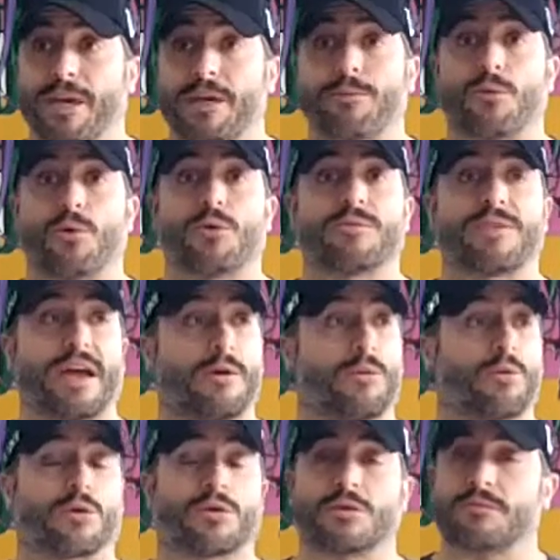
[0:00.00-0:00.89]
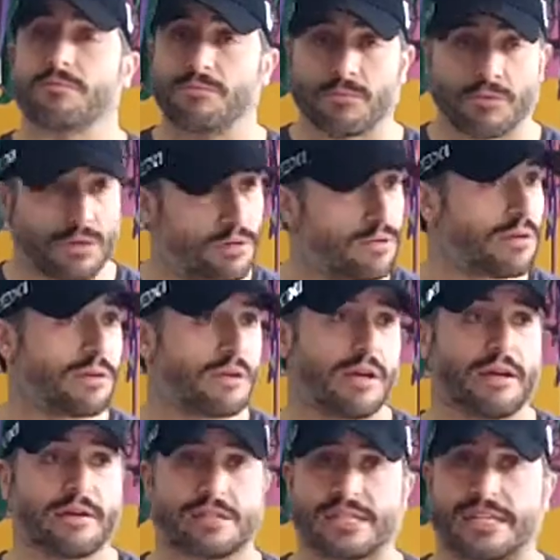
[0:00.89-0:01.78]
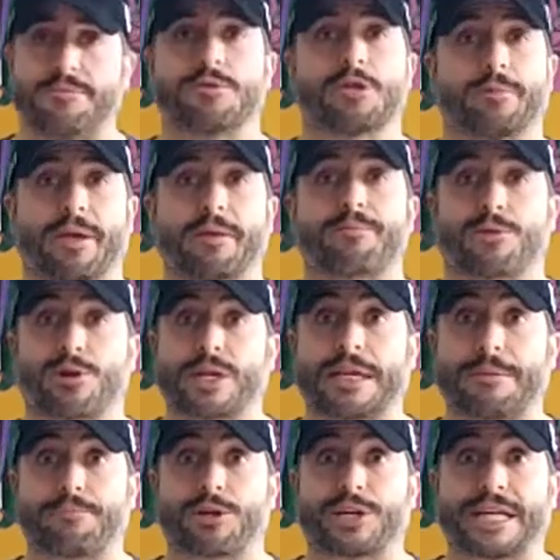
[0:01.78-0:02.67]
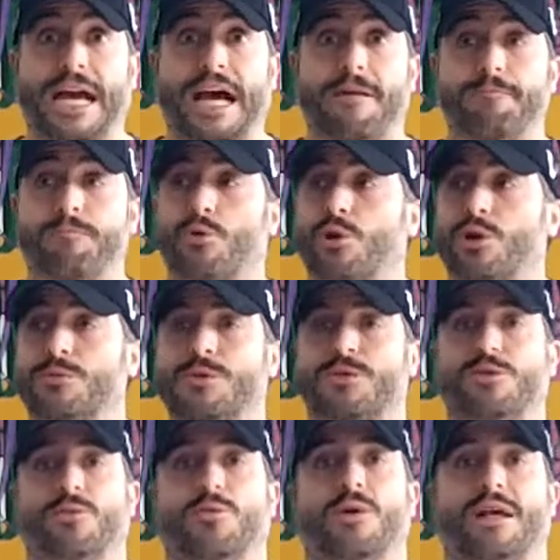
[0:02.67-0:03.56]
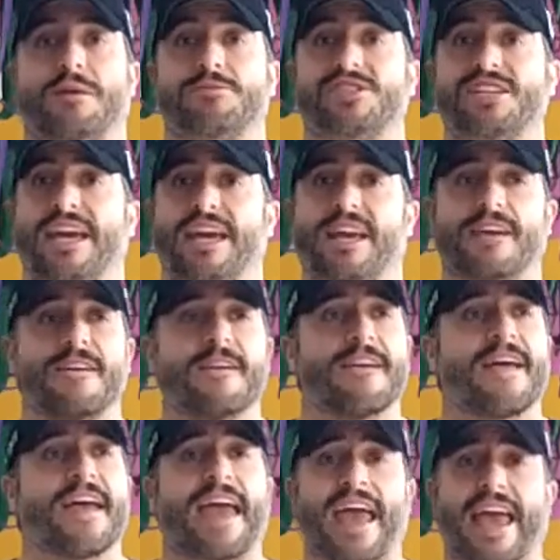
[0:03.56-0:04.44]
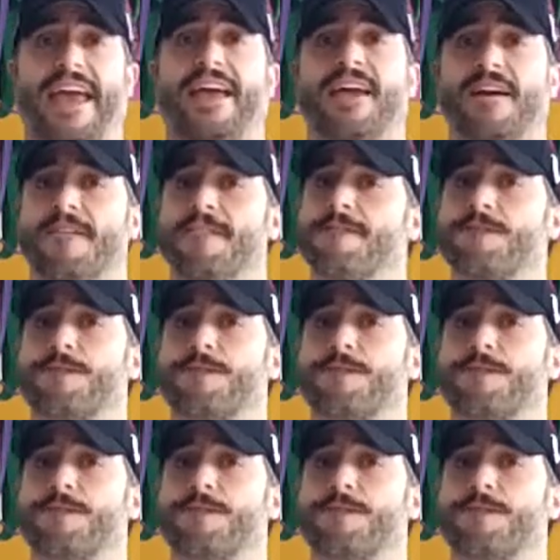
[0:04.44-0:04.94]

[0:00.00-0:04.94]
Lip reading: people that seemed to be pretty on board with what I'm saying. Hey,